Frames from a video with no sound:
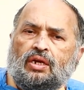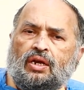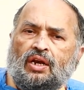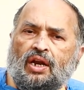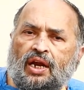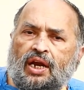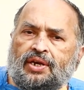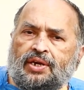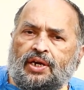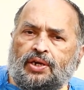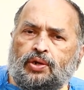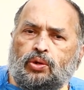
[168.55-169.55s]

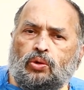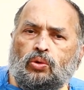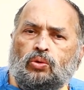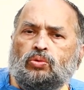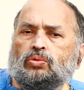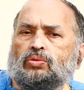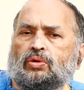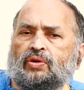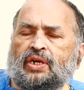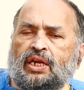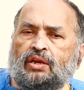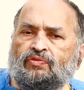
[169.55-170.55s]
related to
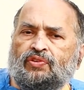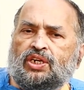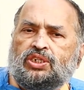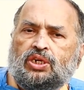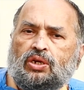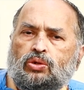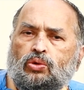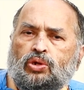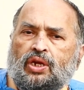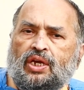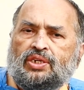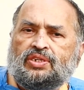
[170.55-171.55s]
an infection
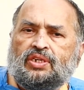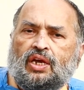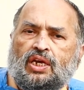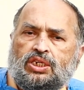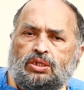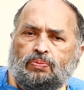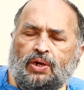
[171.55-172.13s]
known as H.